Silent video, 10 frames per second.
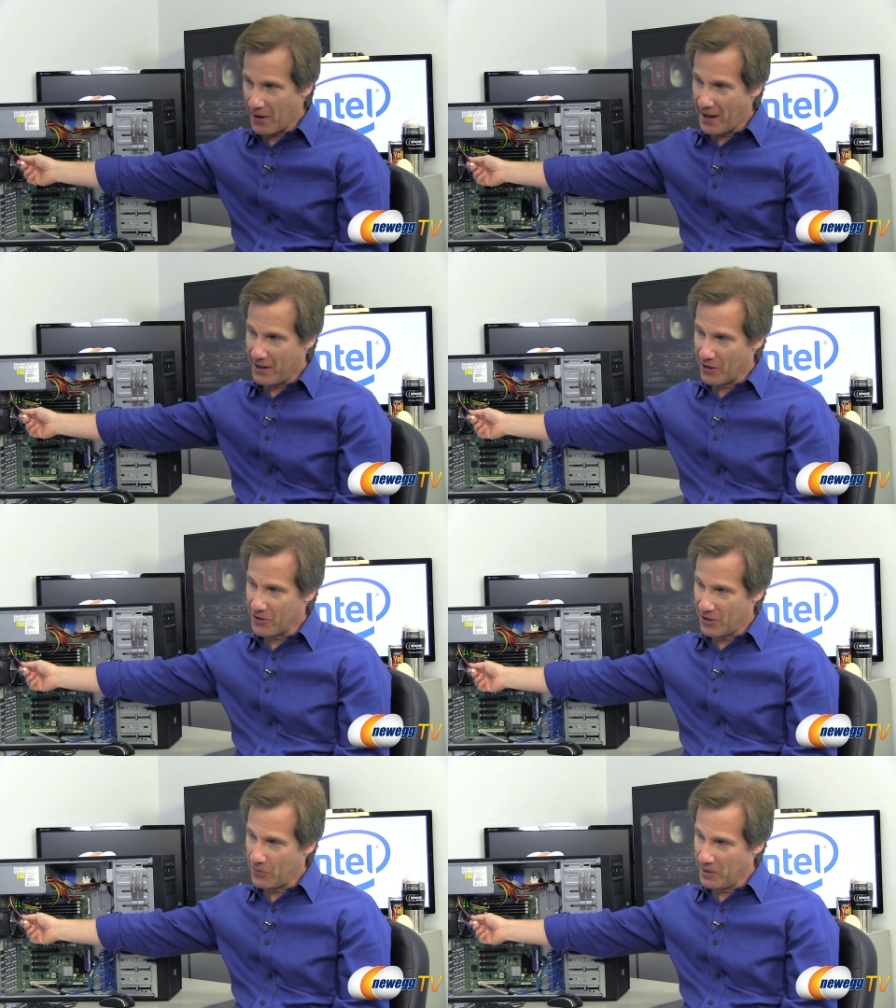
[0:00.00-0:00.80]
the fan here
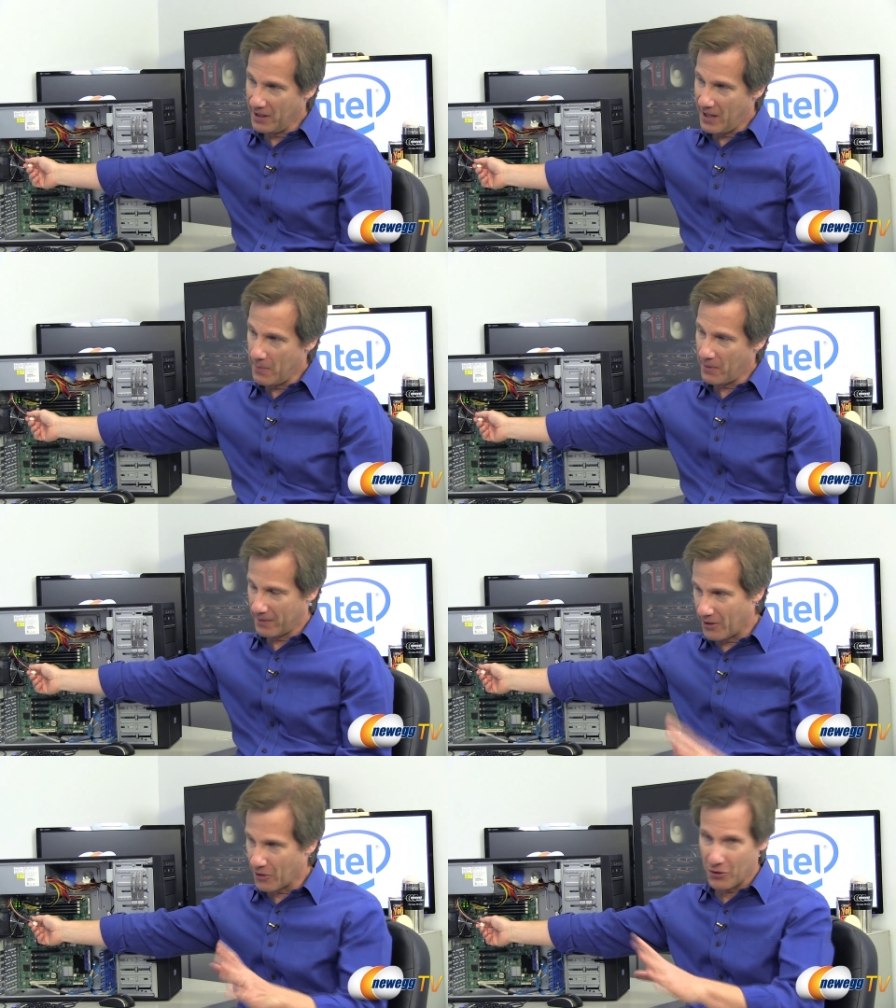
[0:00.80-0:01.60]
so that we can keep it
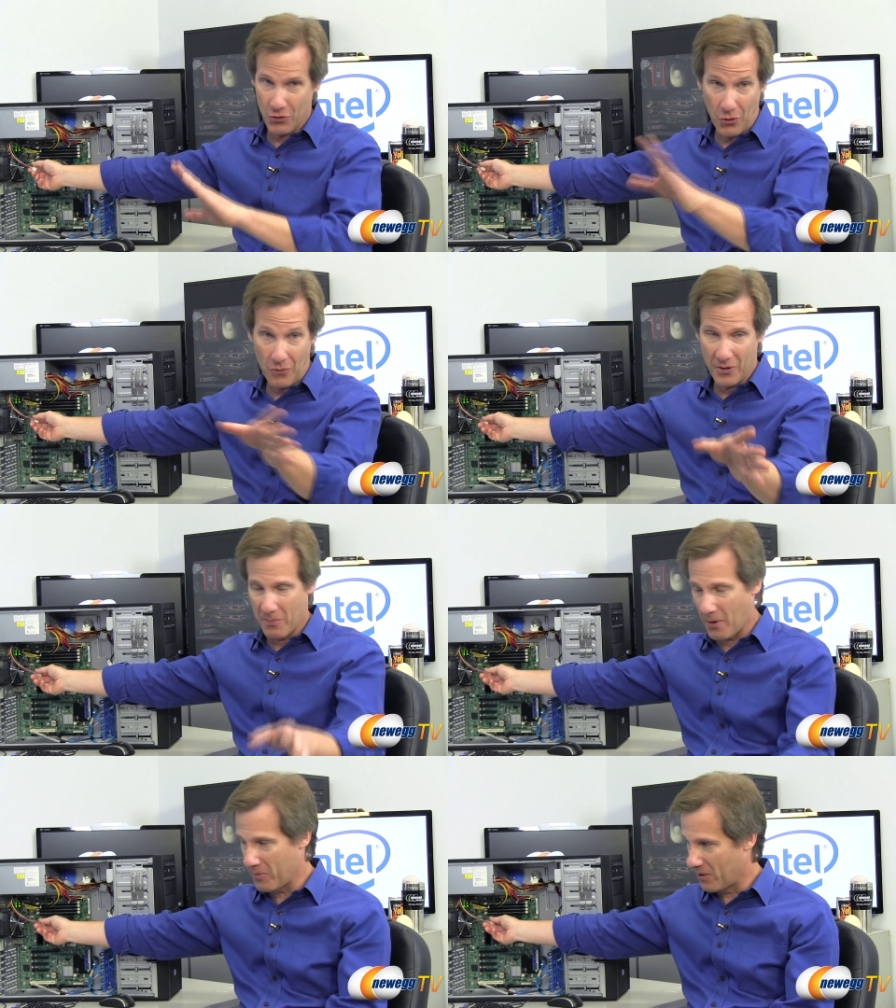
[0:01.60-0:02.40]
under control for the
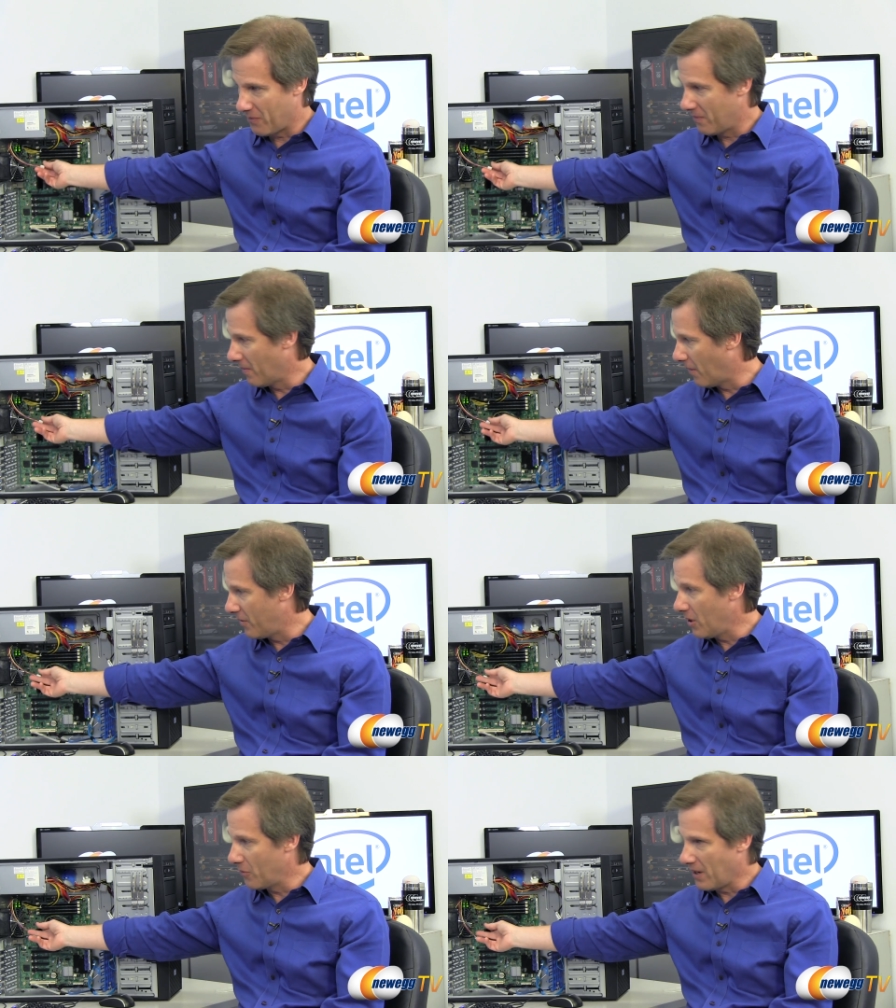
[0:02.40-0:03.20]
purpose of uh,
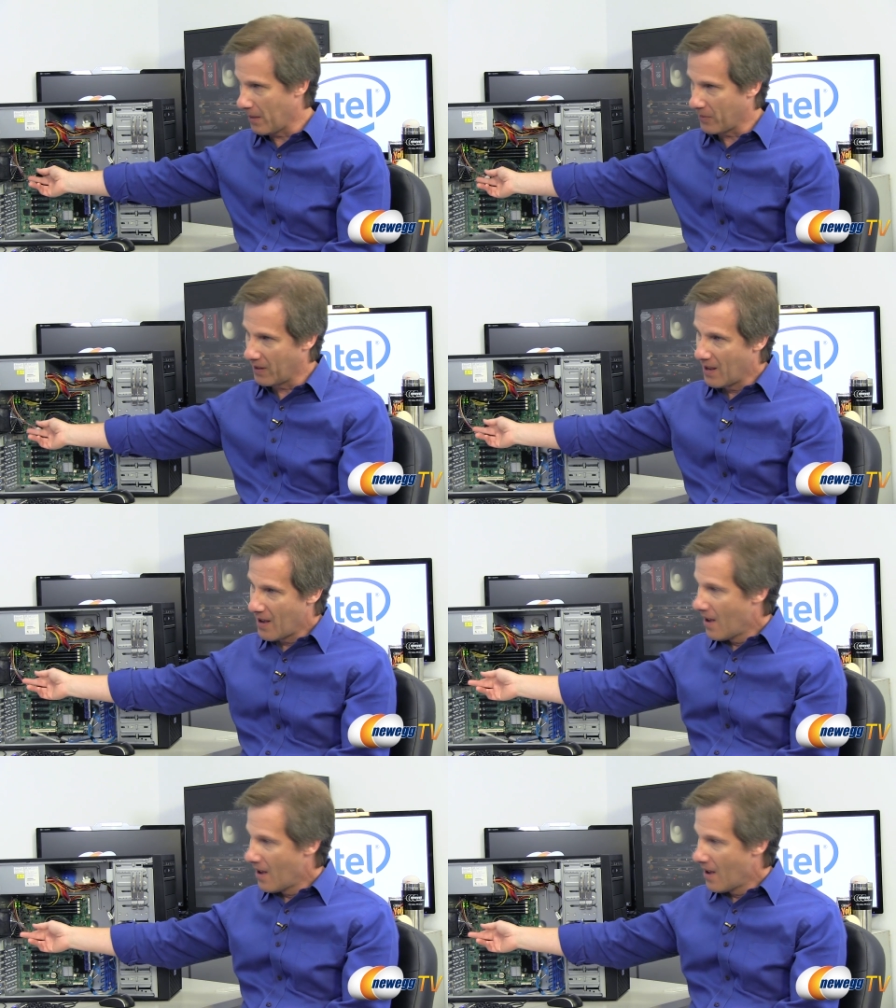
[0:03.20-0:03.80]
videotaping.